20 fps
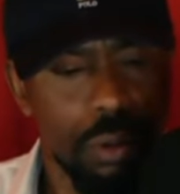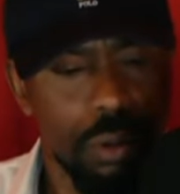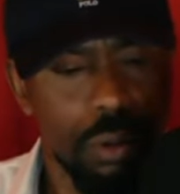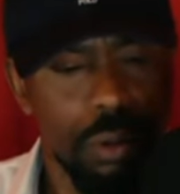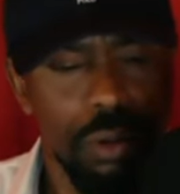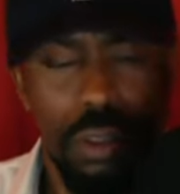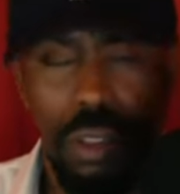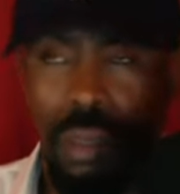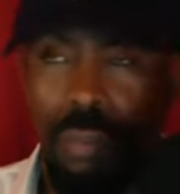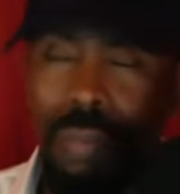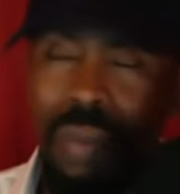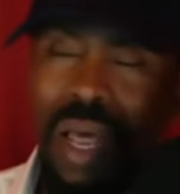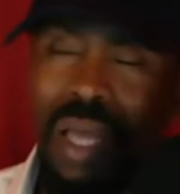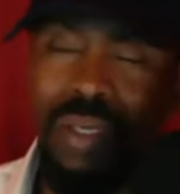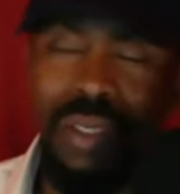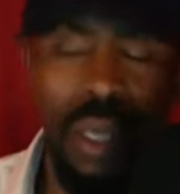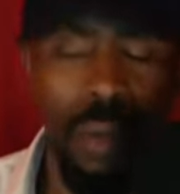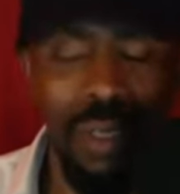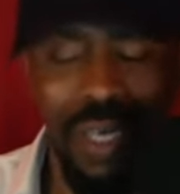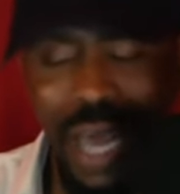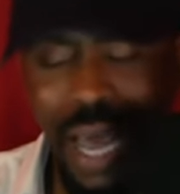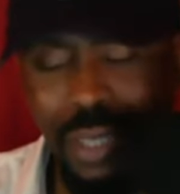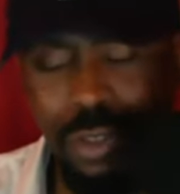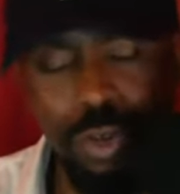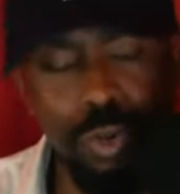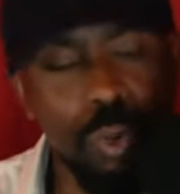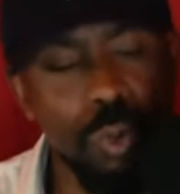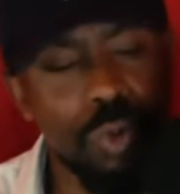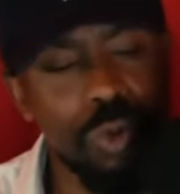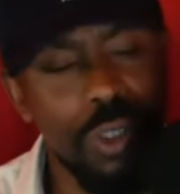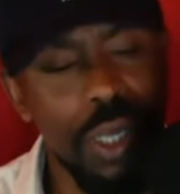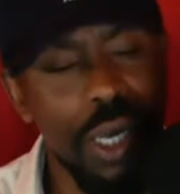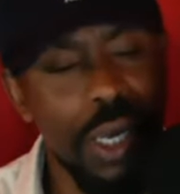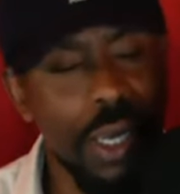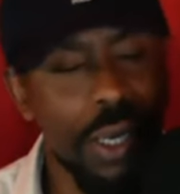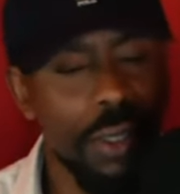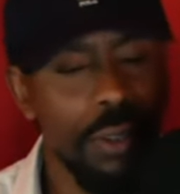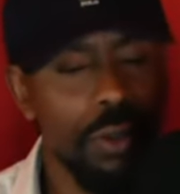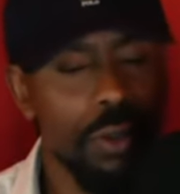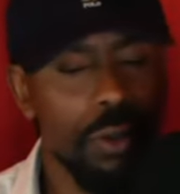See, the, the natural
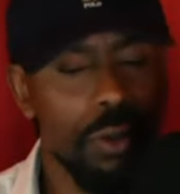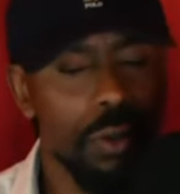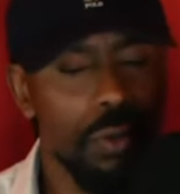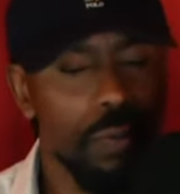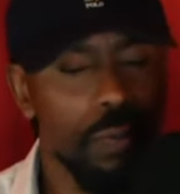things